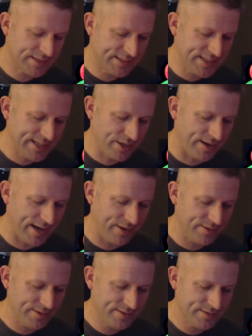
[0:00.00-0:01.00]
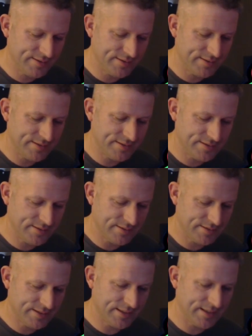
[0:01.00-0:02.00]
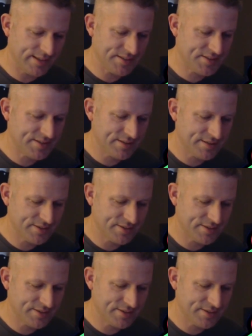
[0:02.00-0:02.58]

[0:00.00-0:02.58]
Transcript: Take her out. Yes,